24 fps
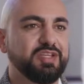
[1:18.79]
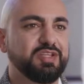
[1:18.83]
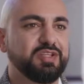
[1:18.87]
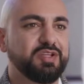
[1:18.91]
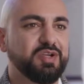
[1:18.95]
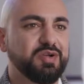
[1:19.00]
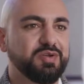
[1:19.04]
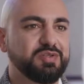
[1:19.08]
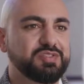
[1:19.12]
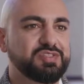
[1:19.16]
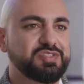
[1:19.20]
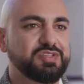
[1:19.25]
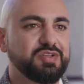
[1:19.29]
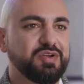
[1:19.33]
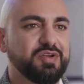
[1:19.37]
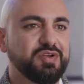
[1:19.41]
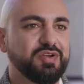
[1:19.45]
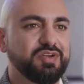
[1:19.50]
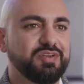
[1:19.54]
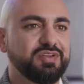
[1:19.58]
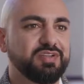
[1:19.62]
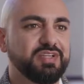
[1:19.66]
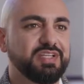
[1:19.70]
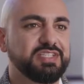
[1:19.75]

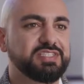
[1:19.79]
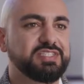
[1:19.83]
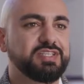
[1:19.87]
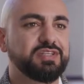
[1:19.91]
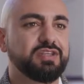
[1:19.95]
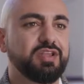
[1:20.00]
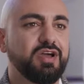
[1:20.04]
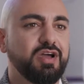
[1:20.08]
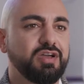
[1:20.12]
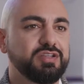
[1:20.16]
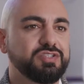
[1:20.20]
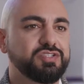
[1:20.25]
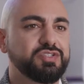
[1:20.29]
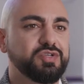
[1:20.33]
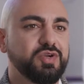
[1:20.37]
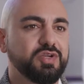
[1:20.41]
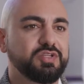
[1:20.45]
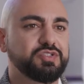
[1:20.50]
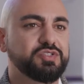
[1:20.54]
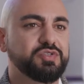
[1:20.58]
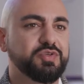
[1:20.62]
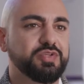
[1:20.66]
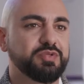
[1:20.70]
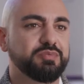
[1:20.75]
Neurostar is a
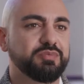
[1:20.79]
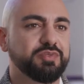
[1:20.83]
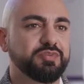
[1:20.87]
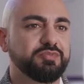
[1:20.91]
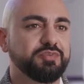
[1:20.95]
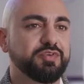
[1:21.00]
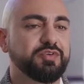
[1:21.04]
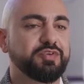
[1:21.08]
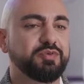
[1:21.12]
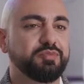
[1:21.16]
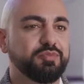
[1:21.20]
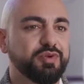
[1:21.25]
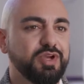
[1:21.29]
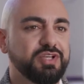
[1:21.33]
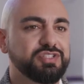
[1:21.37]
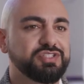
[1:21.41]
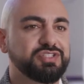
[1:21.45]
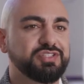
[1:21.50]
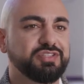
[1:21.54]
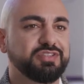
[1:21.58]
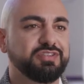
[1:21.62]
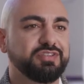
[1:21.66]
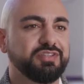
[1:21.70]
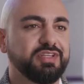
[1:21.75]
non-drug treatment for
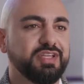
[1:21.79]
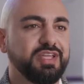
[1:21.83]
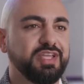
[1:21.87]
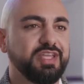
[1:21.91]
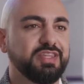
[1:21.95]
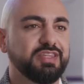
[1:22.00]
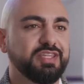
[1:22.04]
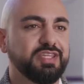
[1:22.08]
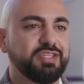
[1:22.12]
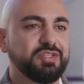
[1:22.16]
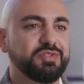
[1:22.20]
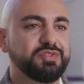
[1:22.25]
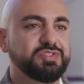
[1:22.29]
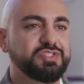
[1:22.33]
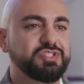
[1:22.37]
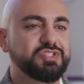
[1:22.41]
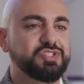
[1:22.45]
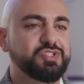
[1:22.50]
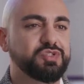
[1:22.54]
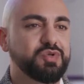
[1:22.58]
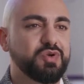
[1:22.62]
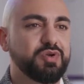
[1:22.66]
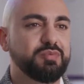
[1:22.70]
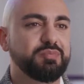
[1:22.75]
depression that uses
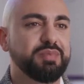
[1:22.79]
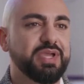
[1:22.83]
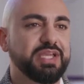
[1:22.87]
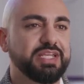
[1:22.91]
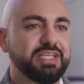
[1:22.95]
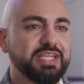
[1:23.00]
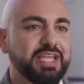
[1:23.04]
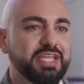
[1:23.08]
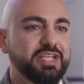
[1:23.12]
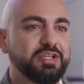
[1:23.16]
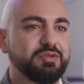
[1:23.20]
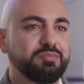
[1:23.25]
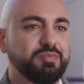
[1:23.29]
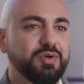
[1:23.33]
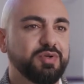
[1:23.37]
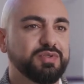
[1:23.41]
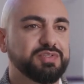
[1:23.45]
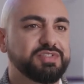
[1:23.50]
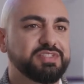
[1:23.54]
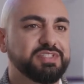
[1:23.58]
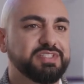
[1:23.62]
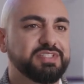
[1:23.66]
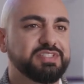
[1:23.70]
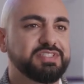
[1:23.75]
short magnetic
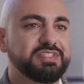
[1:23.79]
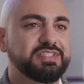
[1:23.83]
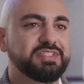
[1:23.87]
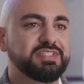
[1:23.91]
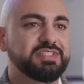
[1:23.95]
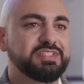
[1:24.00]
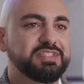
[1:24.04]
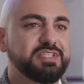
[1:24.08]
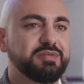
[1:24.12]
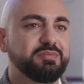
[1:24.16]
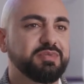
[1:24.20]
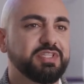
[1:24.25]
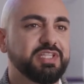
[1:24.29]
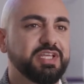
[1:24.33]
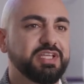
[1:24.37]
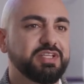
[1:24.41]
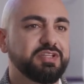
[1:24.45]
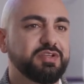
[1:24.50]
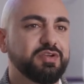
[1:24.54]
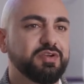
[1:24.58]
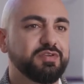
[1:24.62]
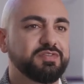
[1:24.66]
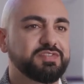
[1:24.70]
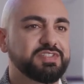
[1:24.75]
pulses to
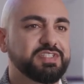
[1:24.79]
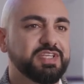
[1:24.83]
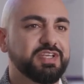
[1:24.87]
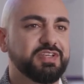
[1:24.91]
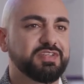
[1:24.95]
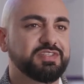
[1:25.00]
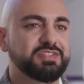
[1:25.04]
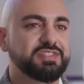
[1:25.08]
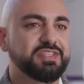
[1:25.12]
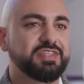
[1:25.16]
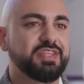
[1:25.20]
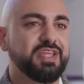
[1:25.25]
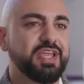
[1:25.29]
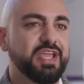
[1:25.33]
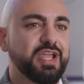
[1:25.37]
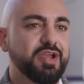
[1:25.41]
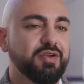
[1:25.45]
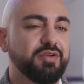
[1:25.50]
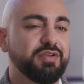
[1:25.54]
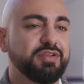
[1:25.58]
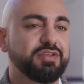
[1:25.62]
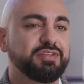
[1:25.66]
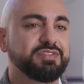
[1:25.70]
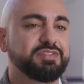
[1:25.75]
stimulate nerve cells in the
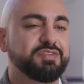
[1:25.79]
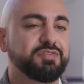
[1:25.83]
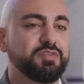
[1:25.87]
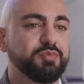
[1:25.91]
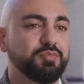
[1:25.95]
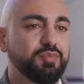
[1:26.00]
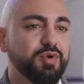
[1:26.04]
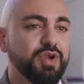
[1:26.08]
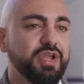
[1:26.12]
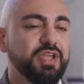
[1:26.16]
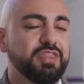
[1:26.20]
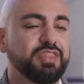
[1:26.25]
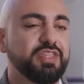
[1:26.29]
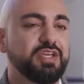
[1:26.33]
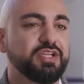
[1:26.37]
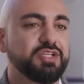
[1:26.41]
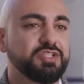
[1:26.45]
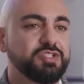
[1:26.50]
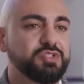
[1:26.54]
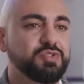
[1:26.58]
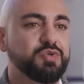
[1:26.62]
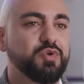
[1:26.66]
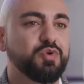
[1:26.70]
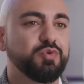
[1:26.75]
areas of the brain that
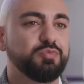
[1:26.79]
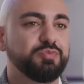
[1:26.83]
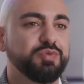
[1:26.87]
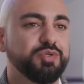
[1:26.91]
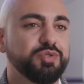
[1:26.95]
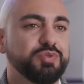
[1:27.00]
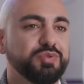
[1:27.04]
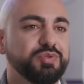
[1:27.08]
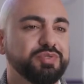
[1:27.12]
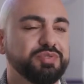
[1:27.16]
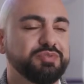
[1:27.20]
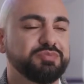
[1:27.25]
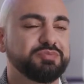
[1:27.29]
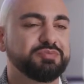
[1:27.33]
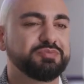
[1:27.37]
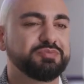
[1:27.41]
control mood.